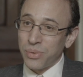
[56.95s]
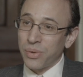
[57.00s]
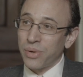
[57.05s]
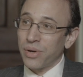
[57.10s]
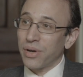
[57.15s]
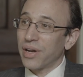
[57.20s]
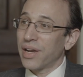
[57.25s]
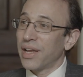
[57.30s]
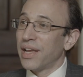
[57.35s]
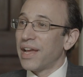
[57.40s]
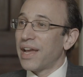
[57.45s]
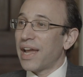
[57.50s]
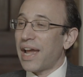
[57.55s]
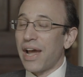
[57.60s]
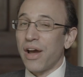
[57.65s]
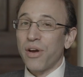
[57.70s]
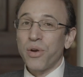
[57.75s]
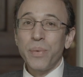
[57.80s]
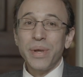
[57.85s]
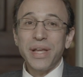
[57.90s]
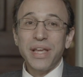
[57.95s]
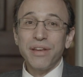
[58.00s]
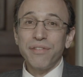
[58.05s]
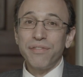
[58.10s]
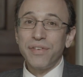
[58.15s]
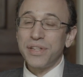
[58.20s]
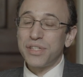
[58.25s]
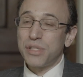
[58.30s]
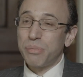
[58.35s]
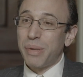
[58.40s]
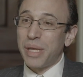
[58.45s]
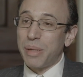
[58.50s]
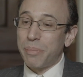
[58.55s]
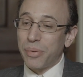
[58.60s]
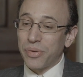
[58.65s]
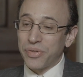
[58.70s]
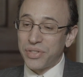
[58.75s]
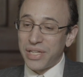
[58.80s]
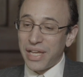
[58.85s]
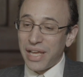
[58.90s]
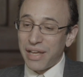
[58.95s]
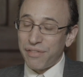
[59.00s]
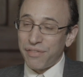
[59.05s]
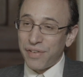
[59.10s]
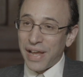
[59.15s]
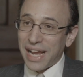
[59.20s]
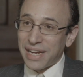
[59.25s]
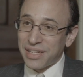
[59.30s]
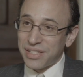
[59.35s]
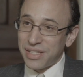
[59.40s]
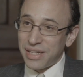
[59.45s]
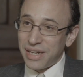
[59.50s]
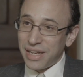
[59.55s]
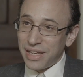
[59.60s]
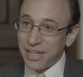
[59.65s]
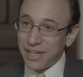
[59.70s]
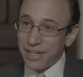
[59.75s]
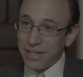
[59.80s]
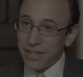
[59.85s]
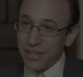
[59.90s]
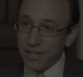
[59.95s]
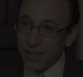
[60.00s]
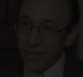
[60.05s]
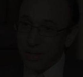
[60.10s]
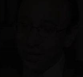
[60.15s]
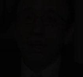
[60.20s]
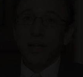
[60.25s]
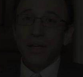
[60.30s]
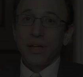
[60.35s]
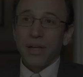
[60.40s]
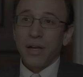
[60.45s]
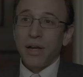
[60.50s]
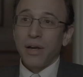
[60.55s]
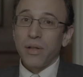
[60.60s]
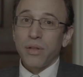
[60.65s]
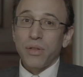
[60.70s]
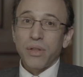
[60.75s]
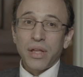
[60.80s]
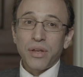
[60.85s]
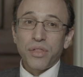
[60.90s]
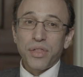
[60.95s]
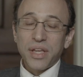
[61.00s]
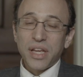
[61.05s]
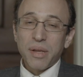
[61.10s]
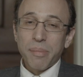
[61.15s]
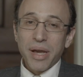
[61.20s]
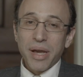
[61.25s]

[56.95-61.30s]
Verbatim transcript: Or how do we convince people to get vaccinated? And think